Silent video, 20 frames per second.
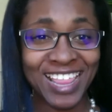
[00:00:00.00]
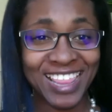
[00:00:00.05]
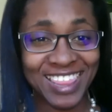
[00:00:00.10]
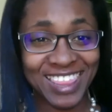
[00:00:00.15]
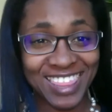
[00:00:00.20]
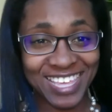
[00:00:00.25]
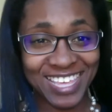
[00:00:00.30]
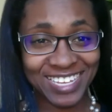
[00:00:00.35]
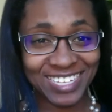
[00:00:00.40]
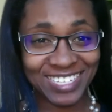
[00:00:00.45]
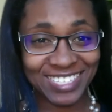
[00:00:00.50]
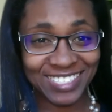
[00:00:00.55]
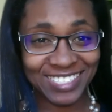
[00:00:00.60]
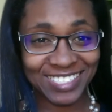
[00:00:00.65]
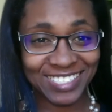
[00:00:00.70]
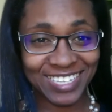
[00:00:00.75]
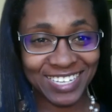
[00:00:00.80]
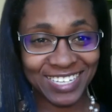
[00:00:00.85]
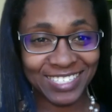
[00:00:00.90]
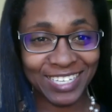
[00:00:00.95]
This
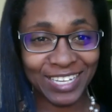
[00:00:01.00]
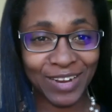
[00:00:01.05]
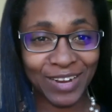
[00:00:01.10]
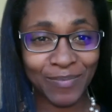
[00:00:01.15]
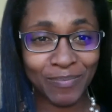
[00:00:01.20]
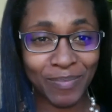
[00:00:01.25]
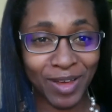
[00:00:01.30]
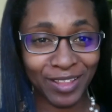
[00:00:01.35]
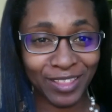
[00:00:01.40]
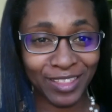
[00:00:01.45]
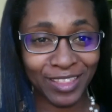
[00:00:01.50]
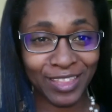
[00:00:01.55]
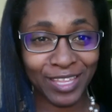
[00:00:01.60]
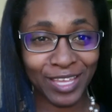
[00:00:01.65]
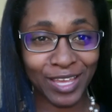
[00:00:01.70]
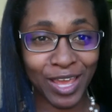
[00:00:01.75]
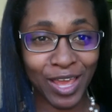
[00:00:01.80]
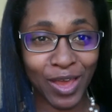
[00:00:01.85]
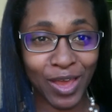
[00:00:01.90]
is a monthly